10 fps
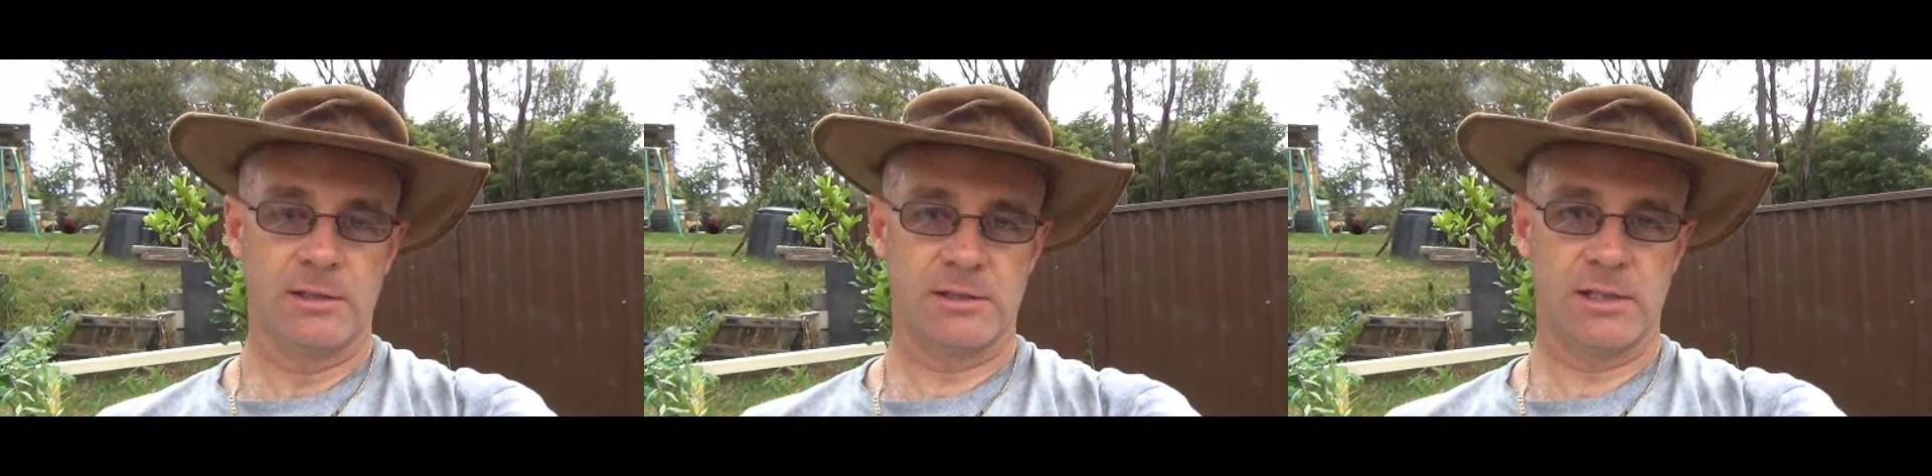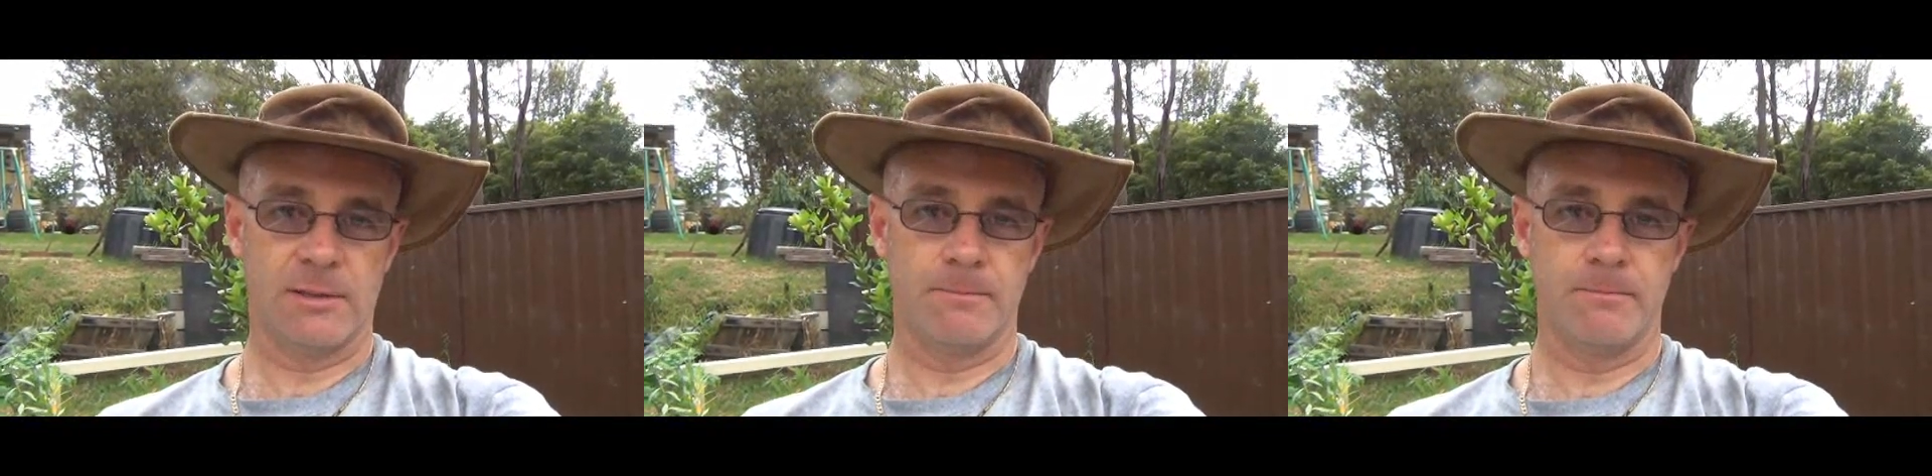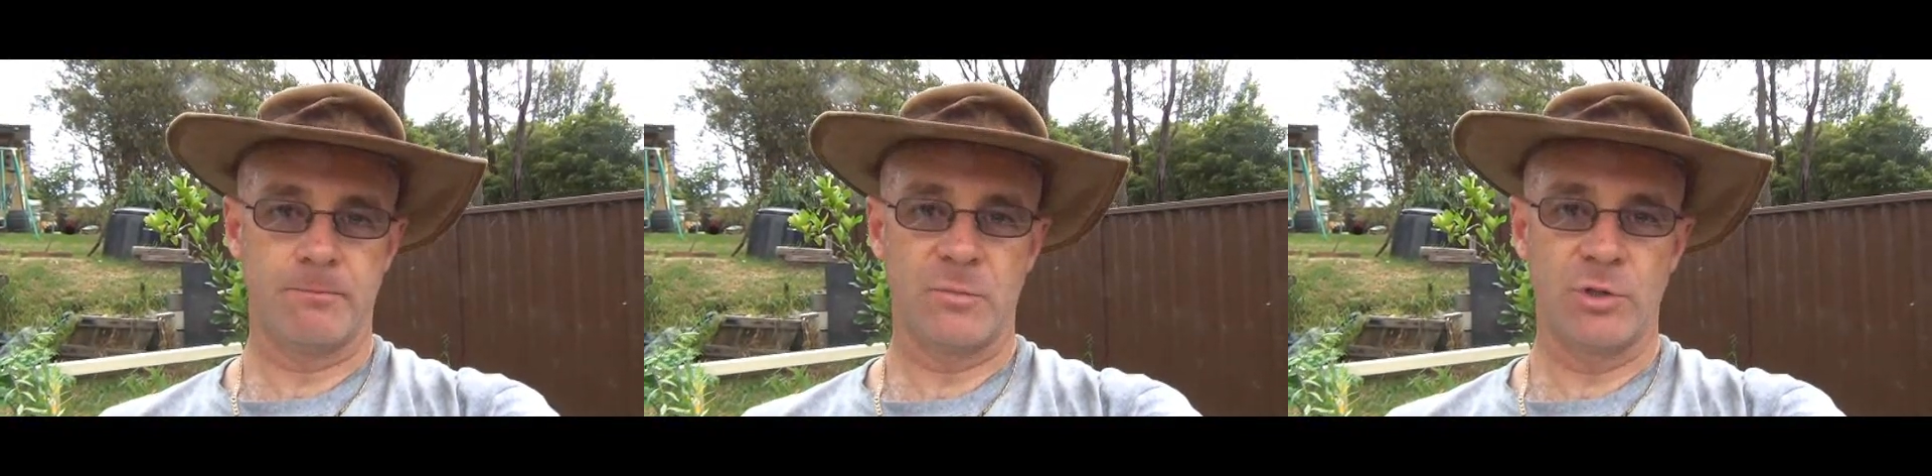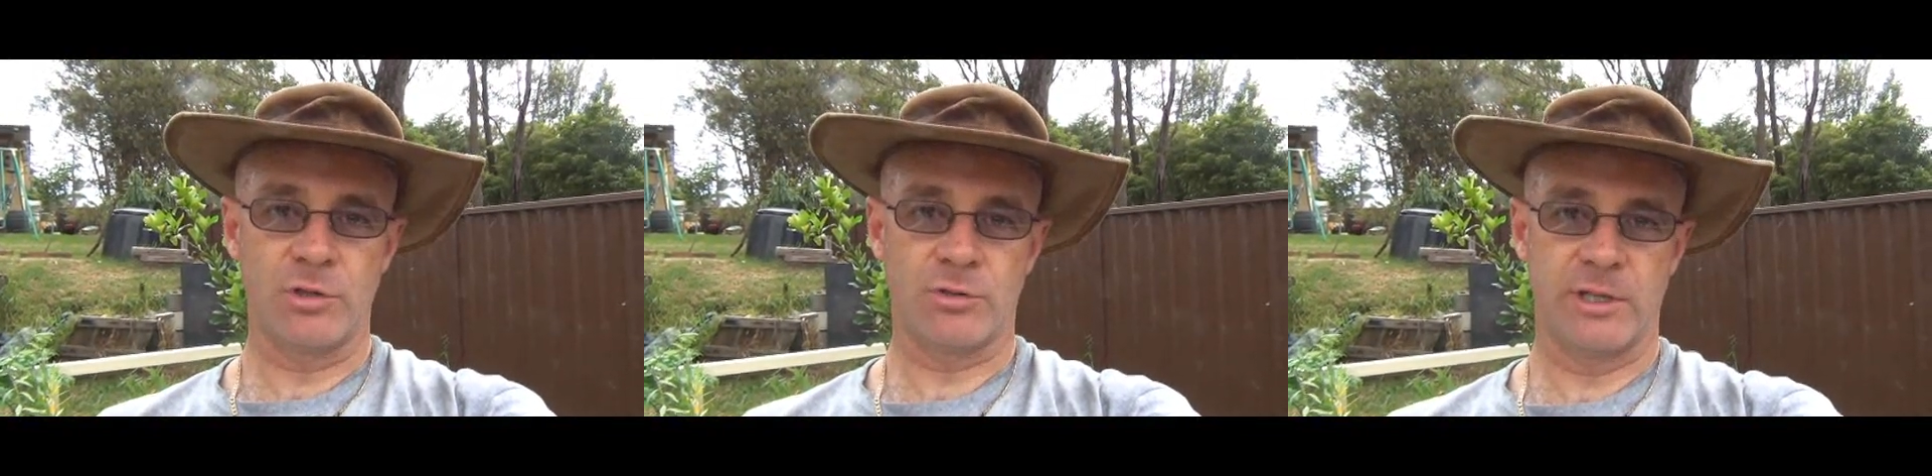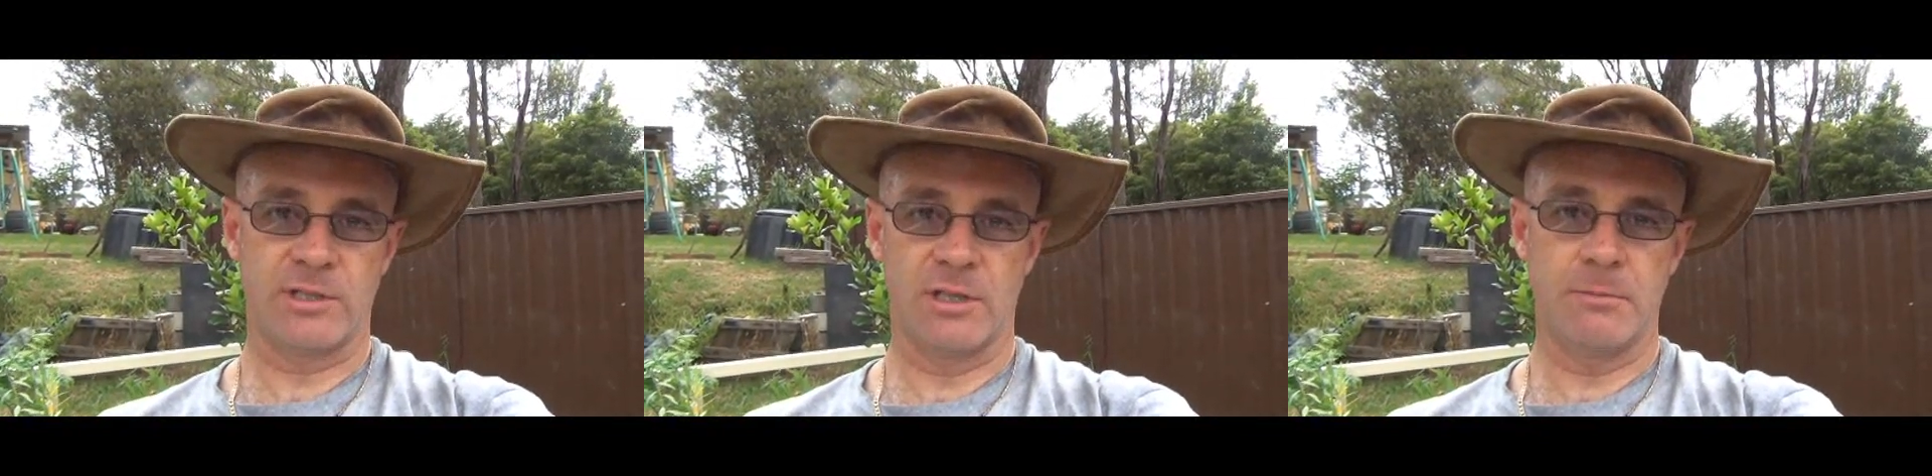some
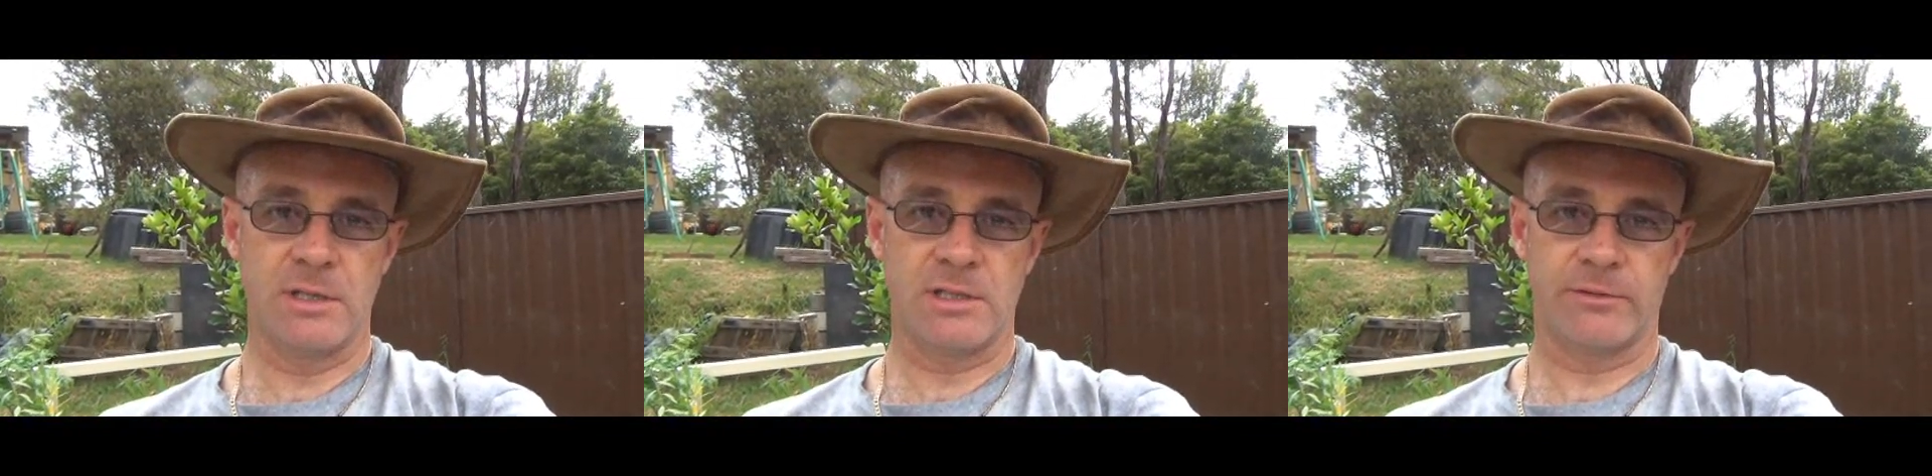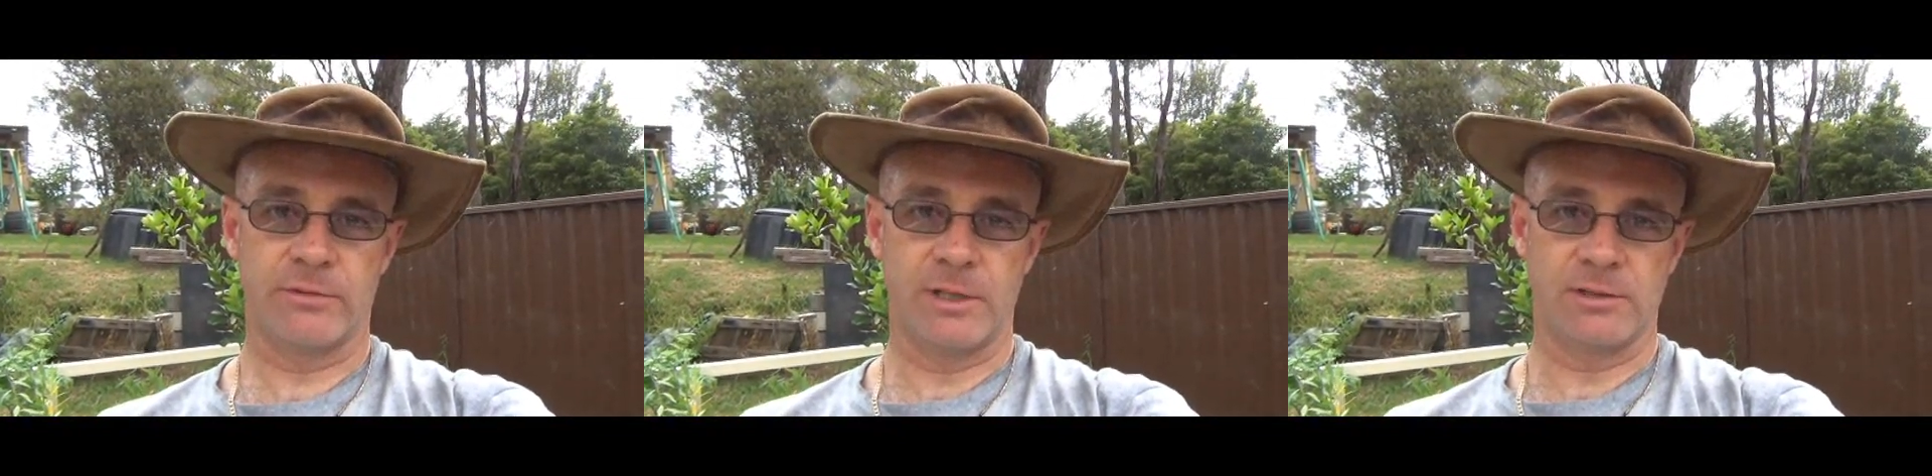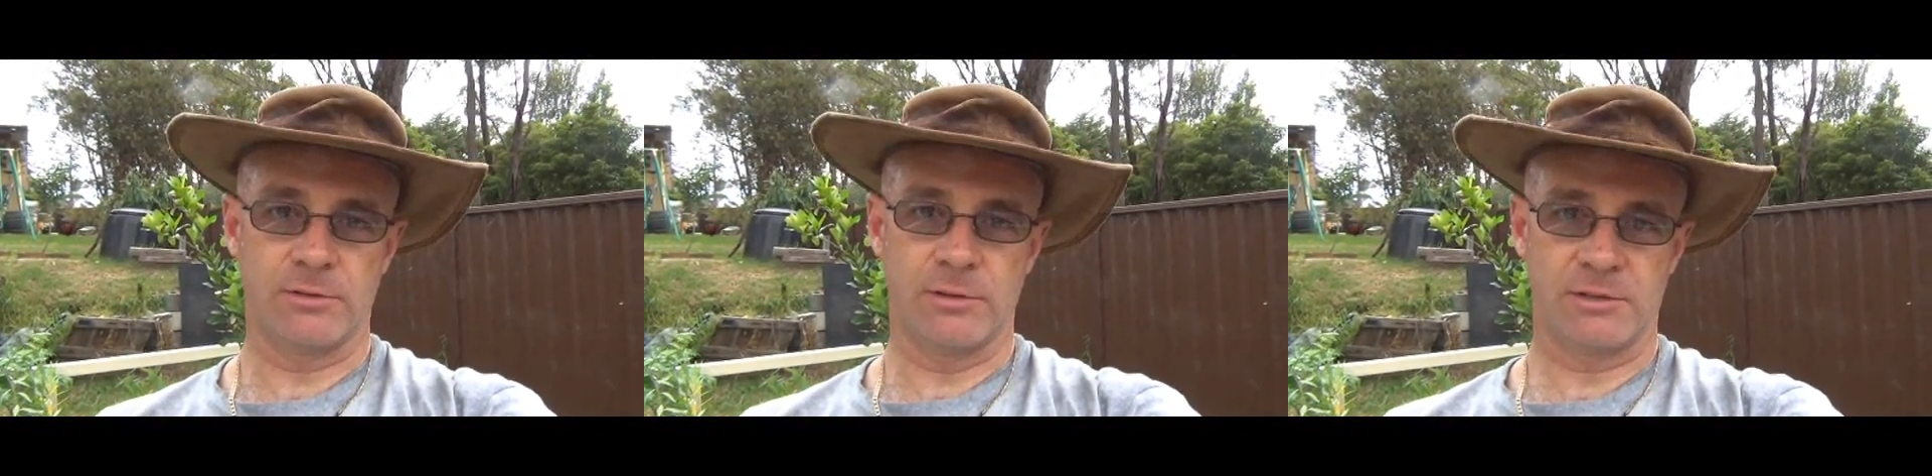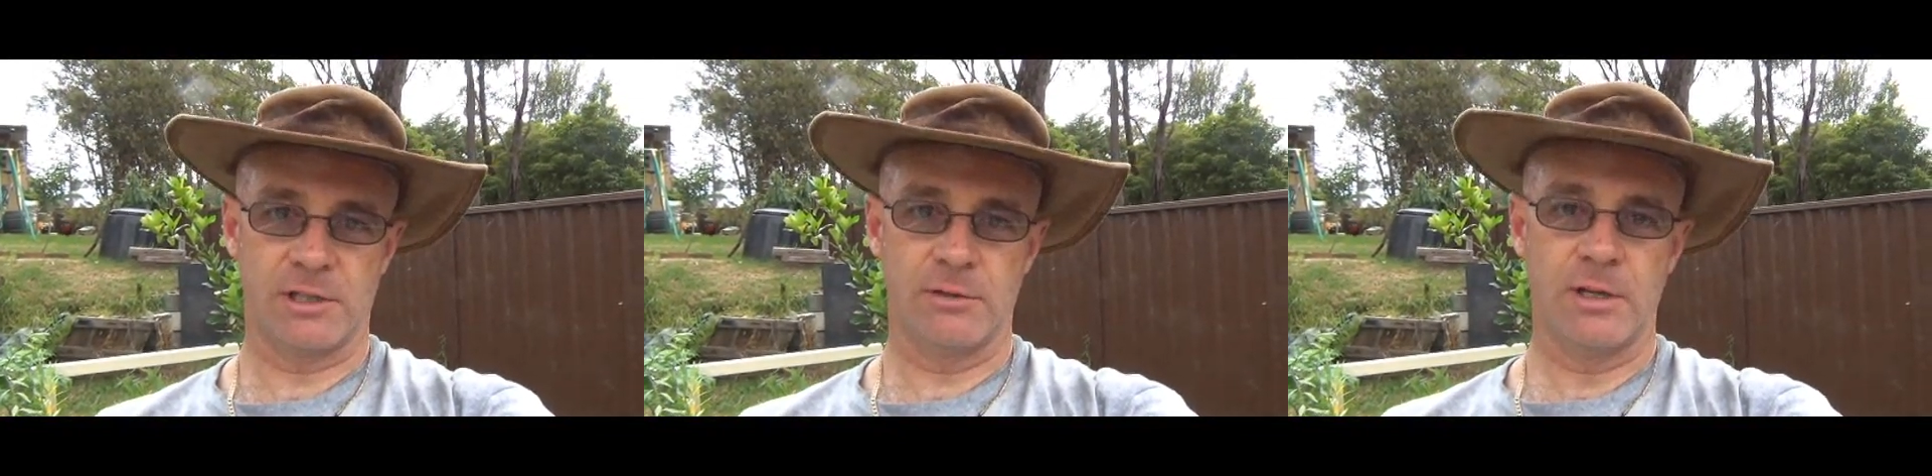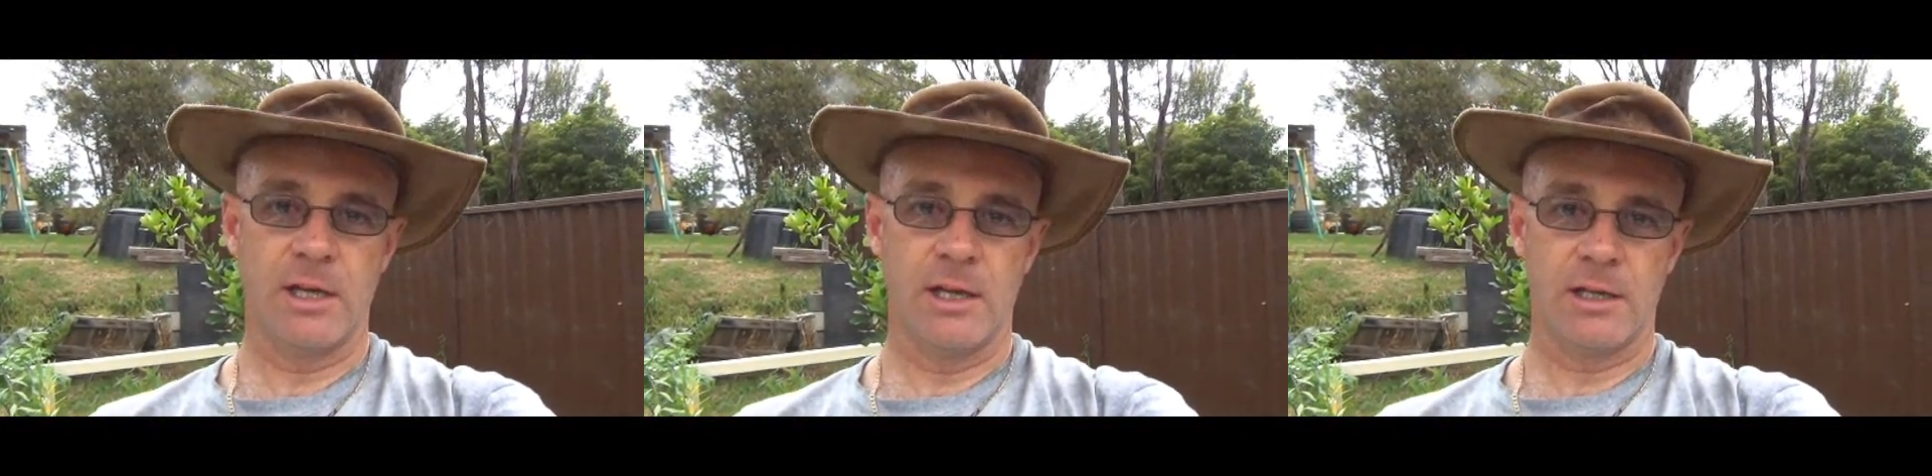nutrients that are missing from that soil. So